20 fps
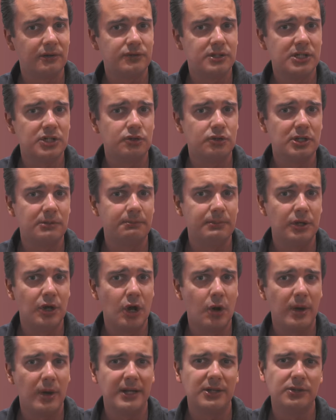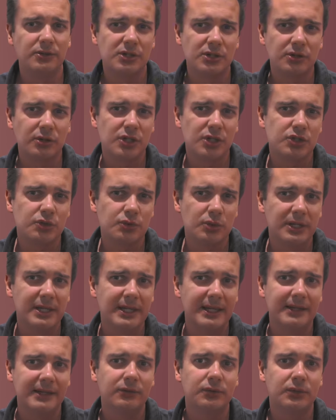C-3PO and you're not
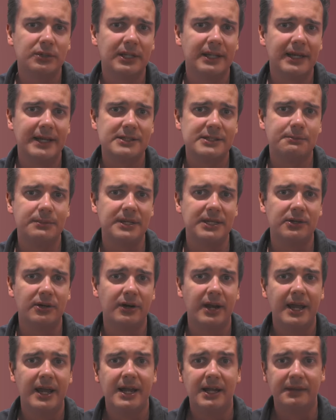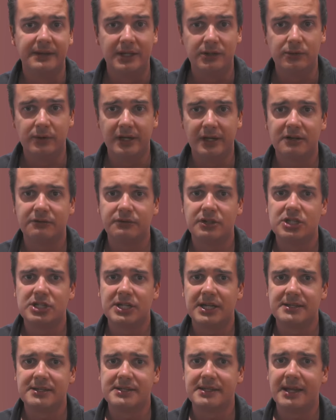really into the land speeder, then you have the
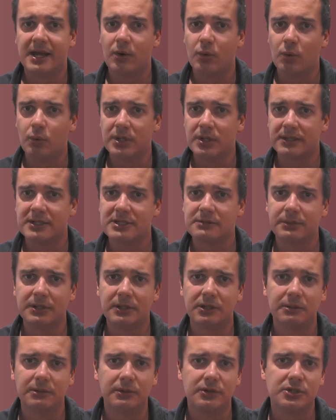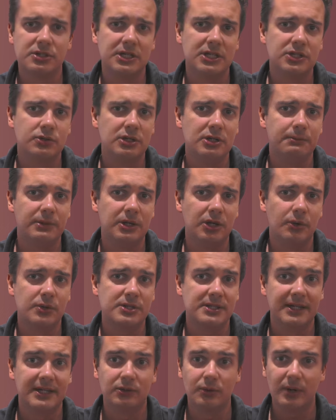chance now with this buildable C-3PO
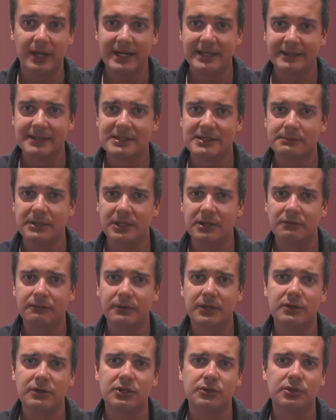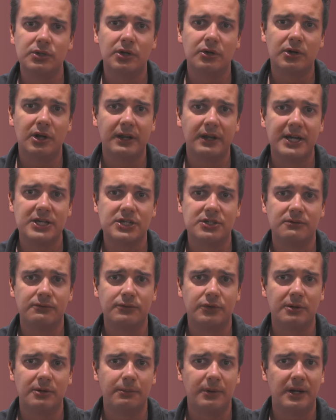set to add this minifigure to your collection
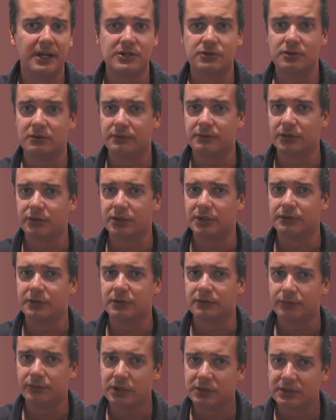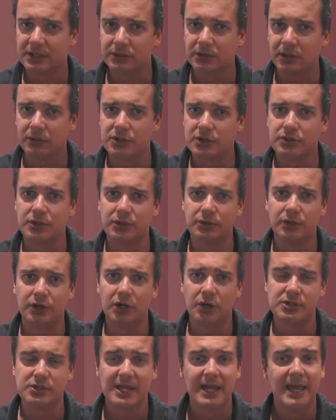for a price of $140 or
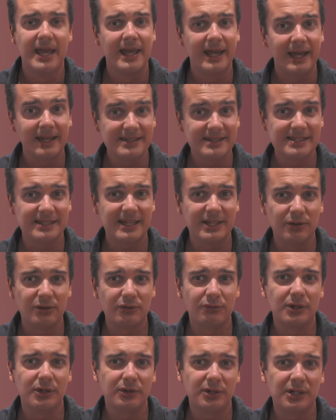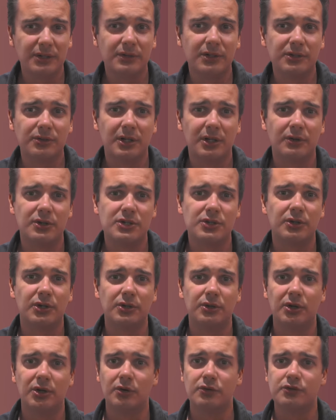euros instead of $100 or
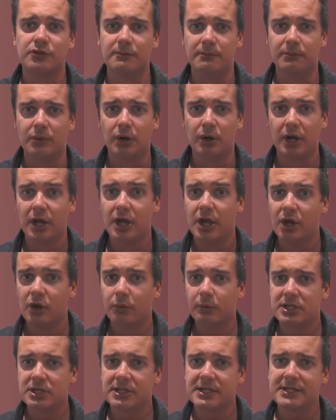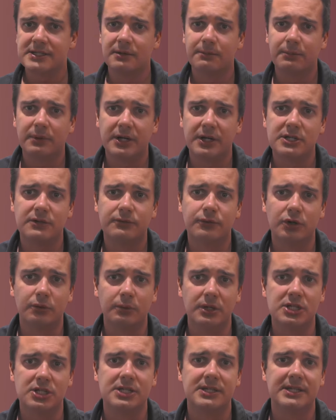euros more, which is the price for
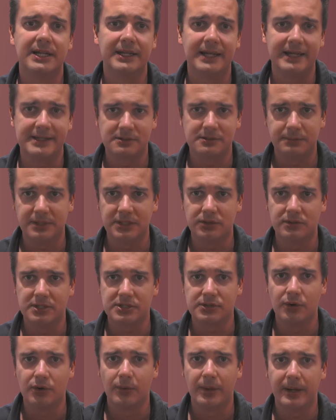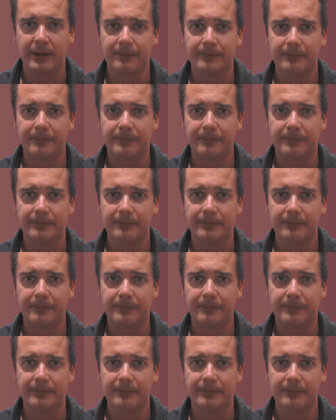which the land speeder is going.